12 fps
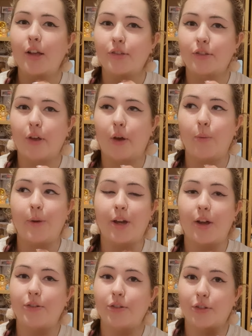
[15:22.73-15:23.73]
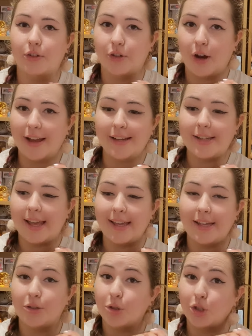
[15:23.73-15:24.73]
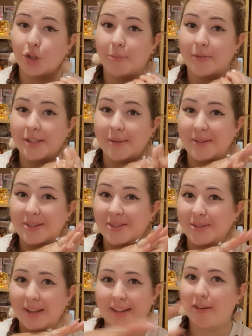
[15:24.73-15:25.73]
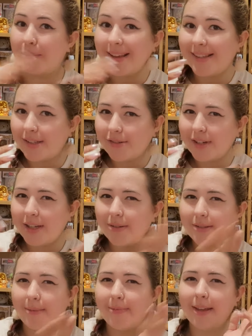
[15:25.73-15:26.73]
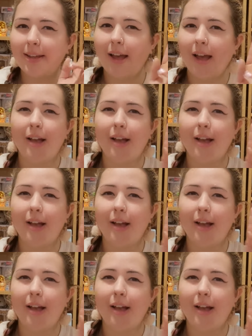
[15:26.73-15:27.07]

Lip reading: so we're going to try and take it into a shop for someone to like replace the screen or something.